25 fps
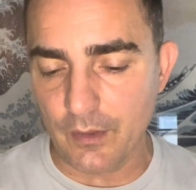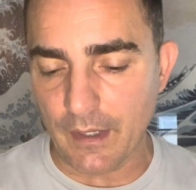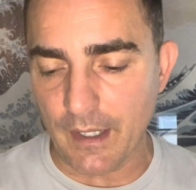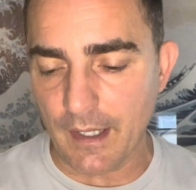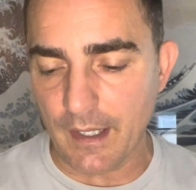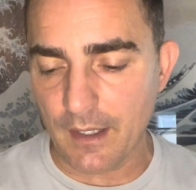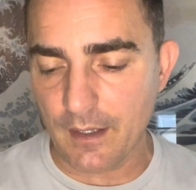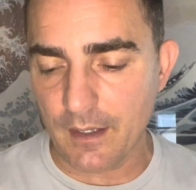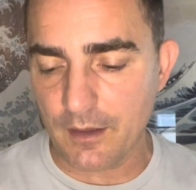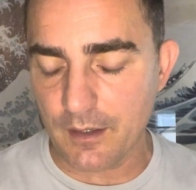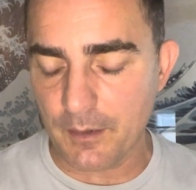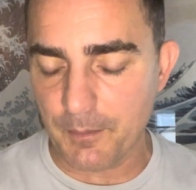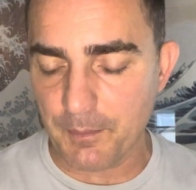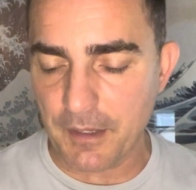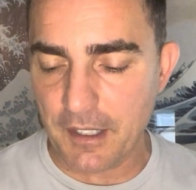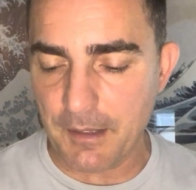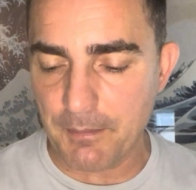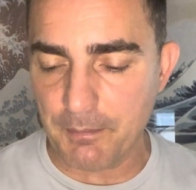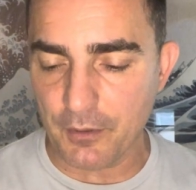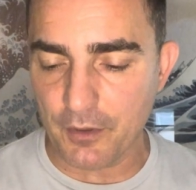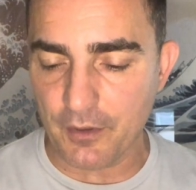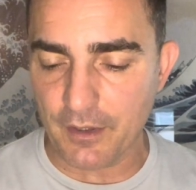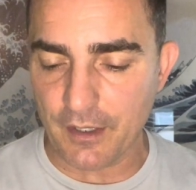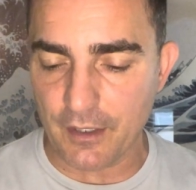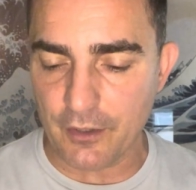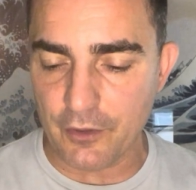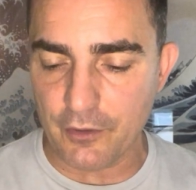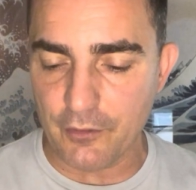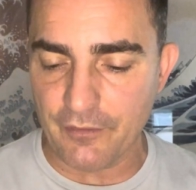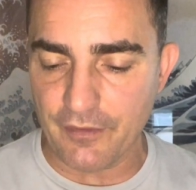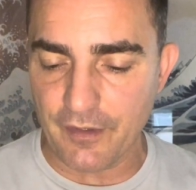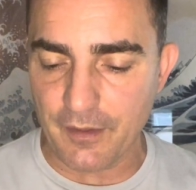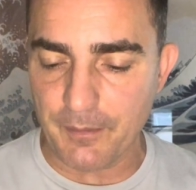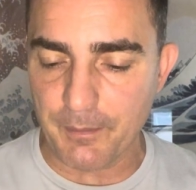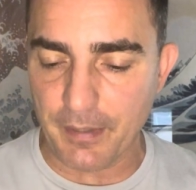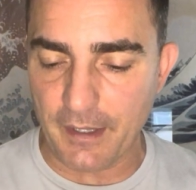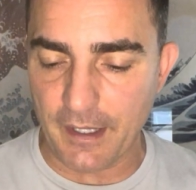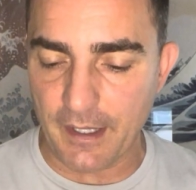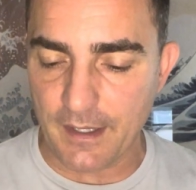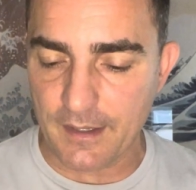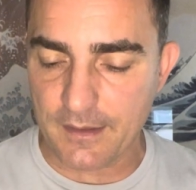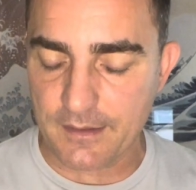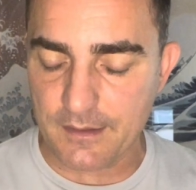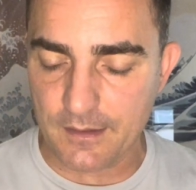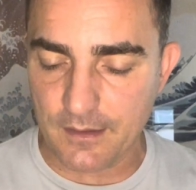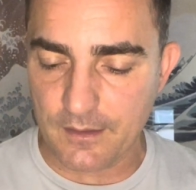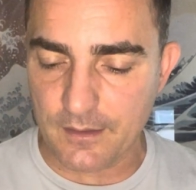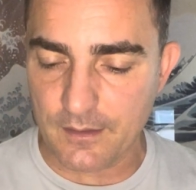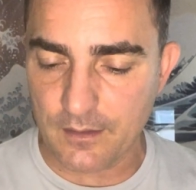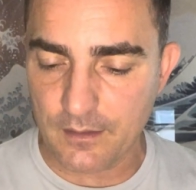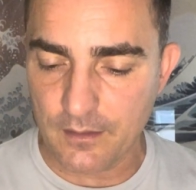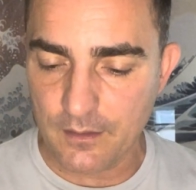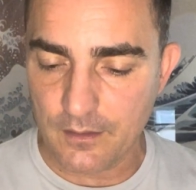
and the people that you've impacted.